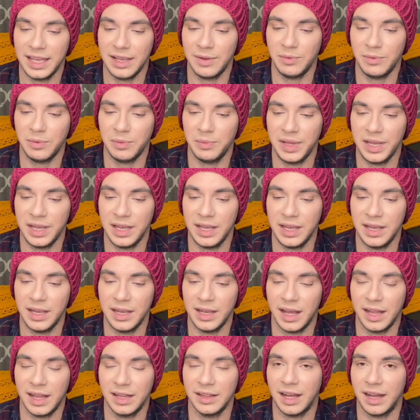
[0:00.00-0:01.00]
it will be
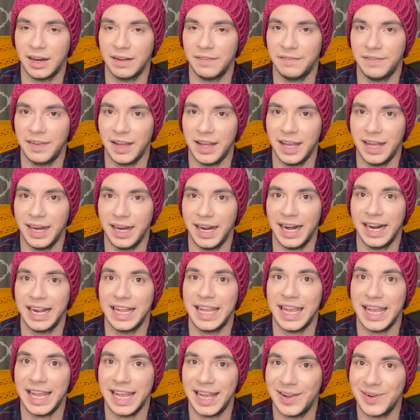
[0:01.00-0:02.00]
a lot of fun and I
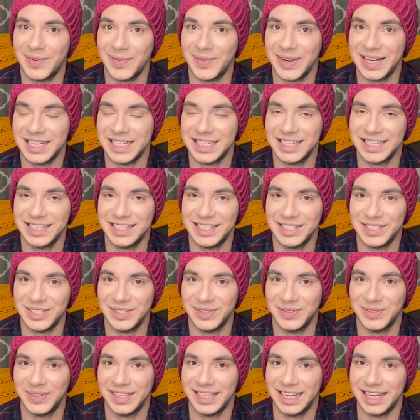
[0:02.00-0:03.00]
can't wait to
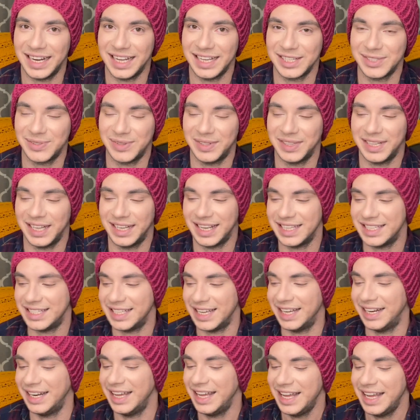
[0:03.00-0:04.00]
do the next one. Like I
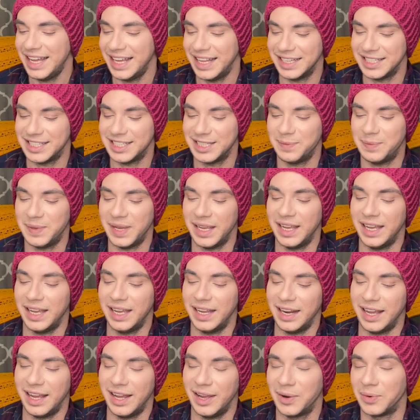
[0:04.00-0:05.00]
said, this has
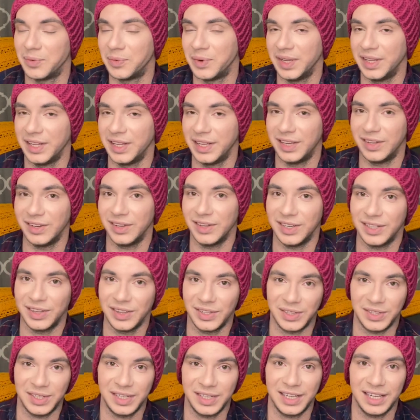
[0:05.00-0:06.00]
been a really good
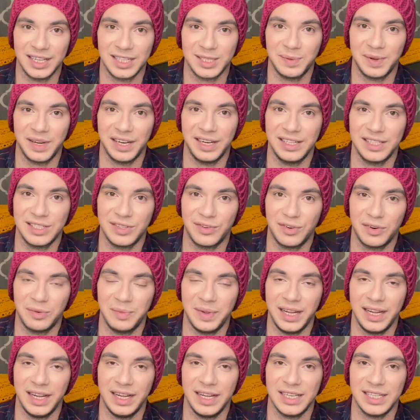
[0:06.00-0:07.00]
learning experience for
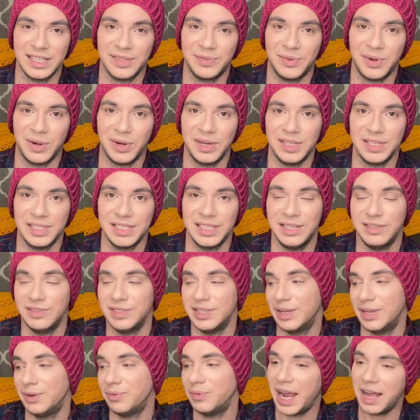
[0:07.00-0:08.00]
me as far as
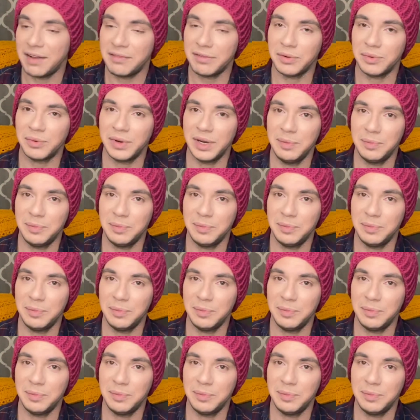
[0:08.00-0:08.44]
using Ravelry